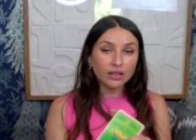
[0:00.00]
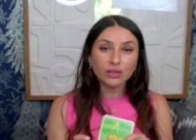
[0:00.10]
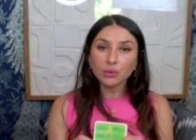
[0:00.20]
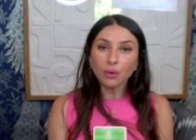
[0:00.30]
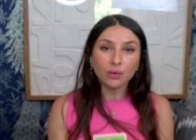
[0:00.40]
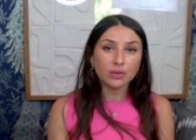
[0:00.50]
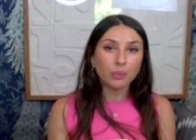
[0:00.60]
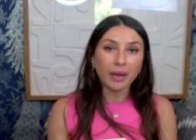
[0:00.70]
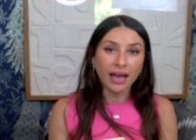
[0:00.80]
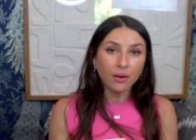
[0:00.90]
you own your
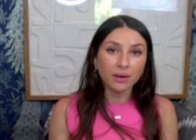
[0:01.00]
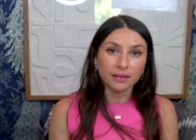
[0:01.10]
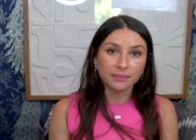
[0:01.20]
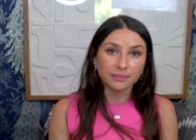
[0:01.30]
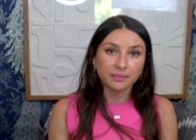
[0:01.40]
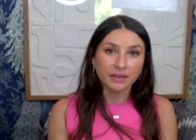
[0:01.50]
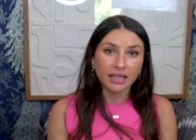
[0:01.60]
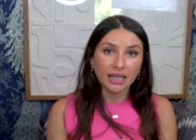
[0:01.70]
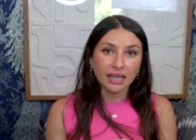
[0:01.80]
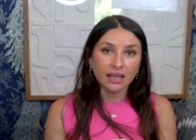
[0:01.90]
power
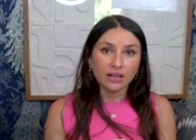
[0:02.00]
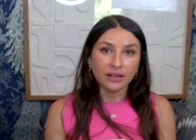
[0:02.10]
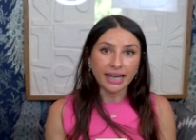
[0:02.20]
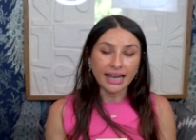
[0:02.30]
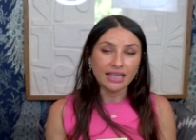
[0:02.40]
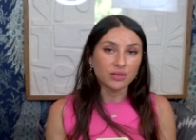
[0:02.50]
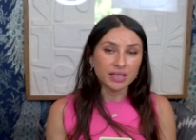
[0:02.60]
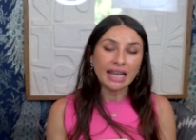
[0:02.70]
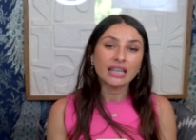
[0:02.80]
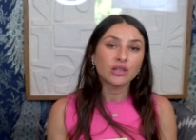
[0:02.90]
okay? And you're
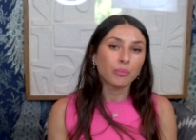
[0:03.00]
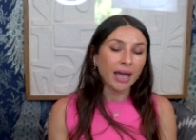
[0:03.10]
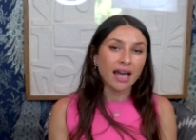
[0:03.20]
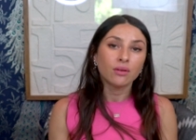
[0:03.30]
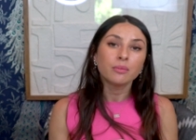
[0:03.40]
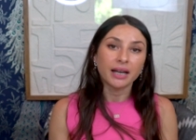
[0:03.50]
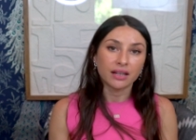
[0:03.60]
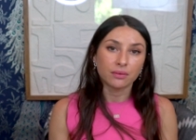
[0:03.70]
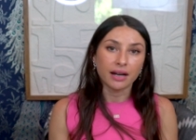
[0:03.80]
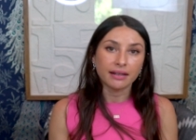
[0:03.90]
taking your power
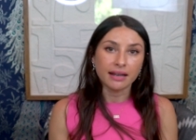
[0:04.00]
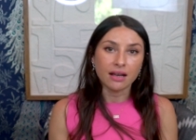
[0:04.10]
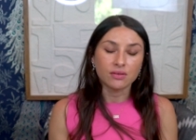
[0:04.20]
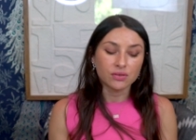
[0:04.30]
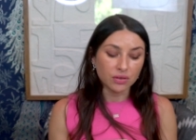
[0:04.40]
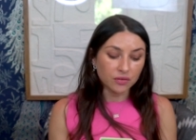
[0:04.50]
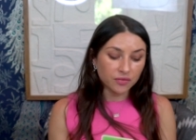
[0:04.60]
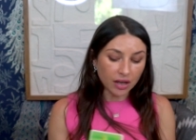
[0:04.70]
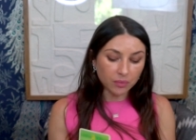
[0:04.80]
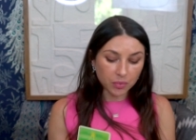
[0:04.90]
back right now. So you
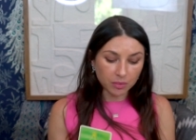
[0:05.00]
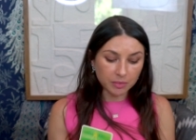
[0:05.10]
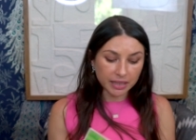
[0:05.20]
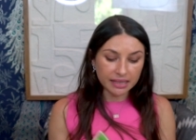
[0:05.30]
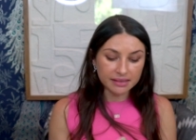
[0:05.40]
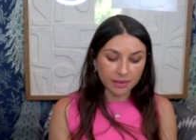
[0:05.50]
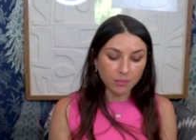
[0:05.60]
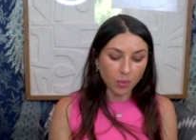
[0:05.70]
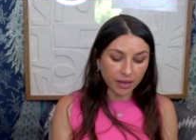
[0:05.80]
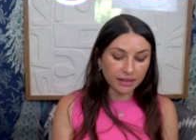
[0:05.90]
felt probably at some
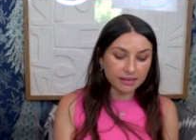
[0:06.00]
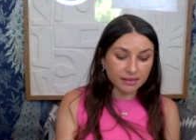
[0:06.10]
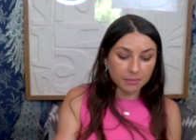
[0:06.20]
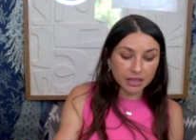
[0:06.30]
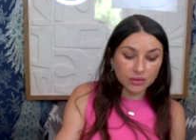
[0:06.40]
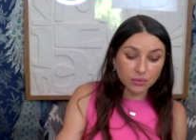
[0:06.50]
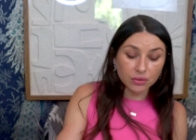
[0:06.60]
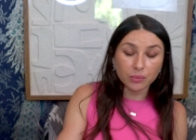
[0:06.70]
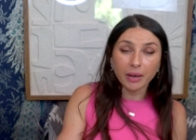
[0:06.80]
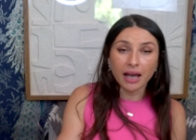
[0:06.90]
point that somebody took
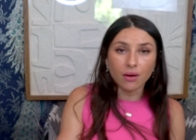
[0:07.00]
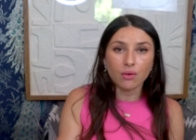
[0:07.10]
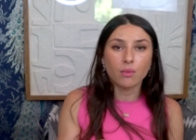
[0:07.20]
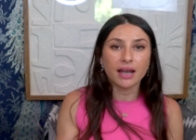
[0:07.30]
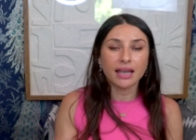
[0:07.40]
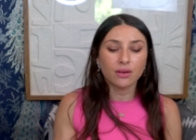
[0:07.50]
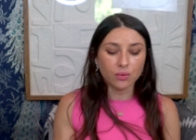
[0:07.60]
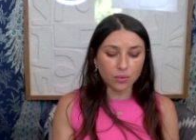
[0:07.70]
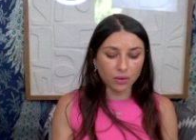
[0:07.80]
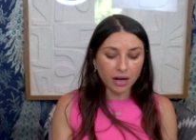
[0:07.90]
your power away
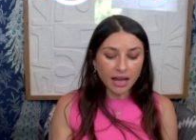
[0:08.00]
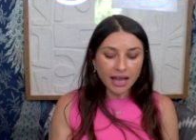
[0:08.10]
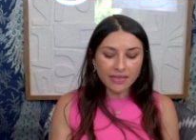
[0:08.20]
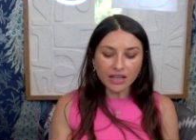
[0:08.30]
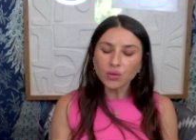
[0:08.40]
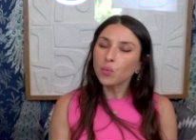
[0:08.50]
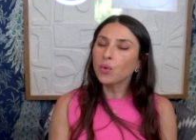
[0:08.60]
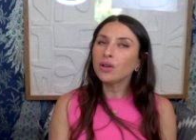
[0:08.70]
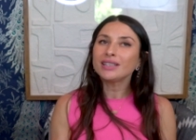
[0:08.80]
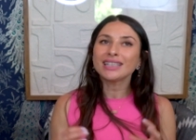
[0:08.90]
or that you
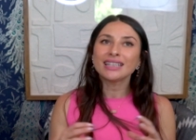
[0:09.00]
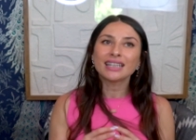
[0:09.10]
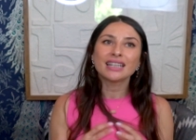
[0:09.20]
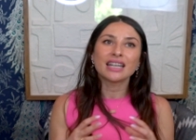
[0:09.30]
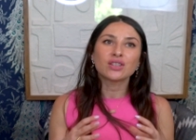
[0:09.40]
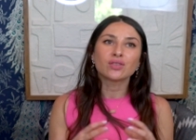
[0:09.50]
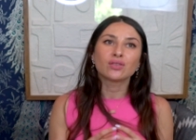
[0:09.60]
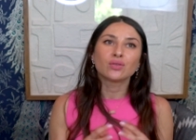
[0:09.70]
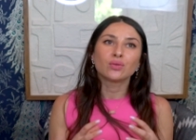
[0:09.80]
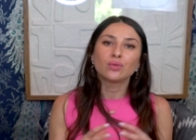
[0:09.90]
weren't in connection
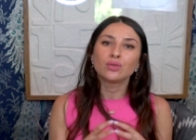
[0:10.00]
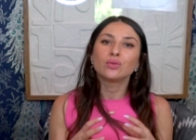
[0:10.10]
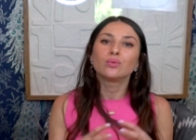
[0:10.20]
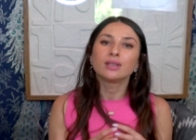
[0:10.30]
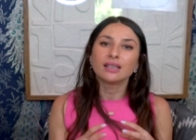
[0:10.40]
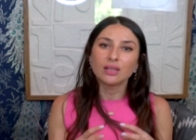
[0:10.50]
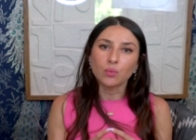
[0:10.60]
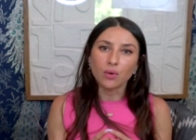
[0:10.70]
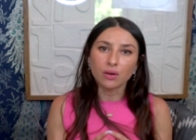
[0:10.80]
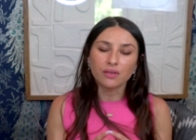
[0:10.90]
to who you really
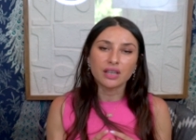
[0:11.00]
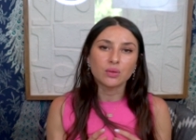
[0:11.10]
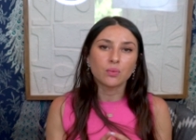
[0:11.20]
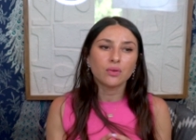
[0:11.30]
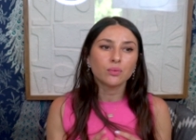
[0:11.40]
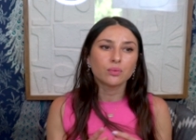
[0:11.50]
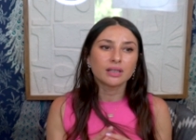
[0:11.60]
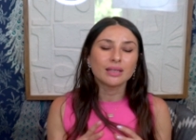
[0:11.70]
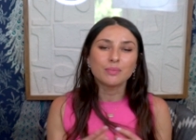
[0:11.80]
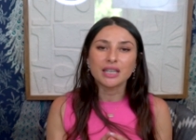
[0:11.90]
were, that you weren't
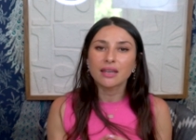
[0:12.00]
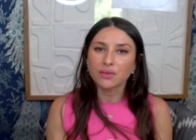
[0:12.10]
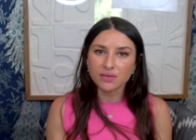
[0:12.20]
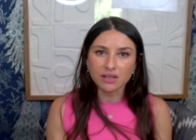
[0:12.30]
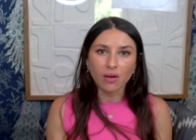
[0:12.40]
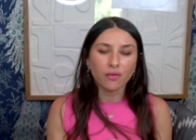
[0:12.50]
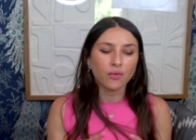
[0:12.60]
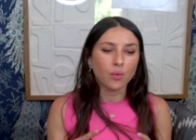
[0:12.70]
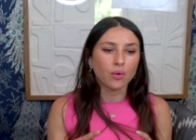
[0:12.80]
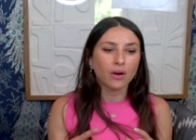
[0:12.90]
really being yourself
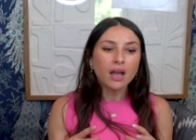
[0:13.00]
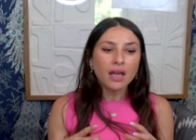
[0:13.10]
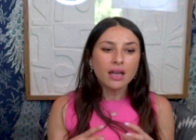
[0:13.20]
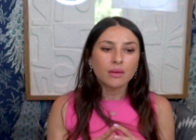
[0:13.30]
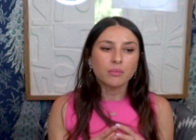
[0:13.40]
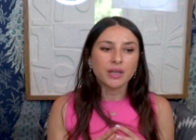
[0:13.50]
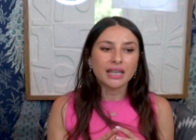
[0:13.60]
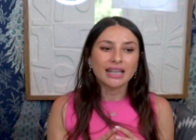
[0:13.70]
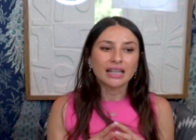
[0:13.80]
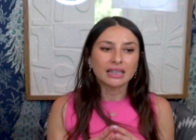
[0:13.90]
or
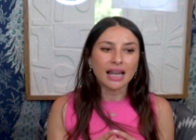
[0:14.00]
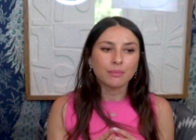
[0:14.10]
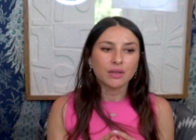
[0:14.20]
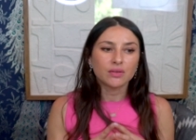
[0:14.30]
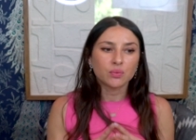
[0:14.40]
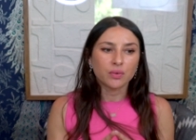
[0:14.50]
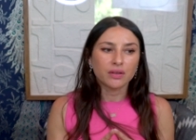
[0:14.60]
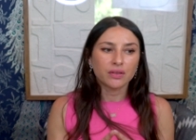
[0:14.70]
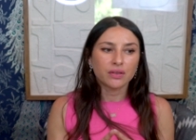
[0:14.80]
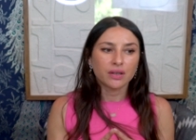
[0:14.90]
being in alignment
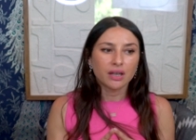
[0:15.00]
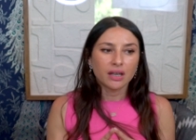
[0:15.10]
with